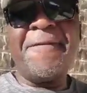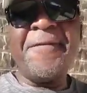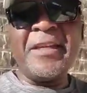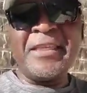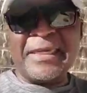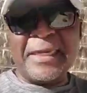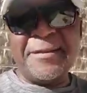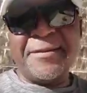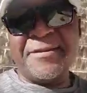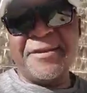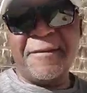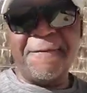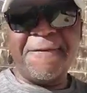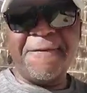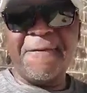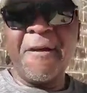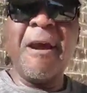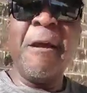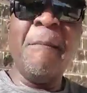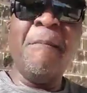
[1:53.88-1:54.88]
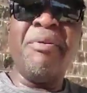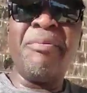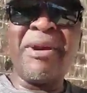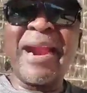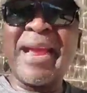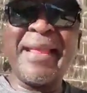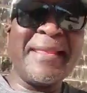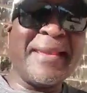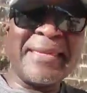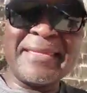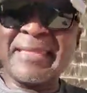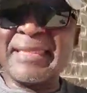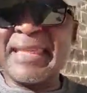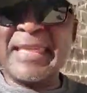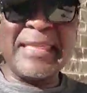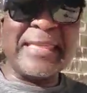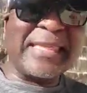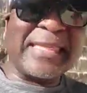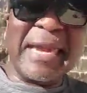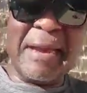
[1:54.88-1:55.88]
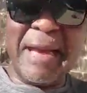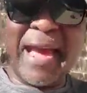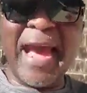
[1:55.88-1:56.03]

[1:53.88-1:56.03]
is a thief. Brother, sister,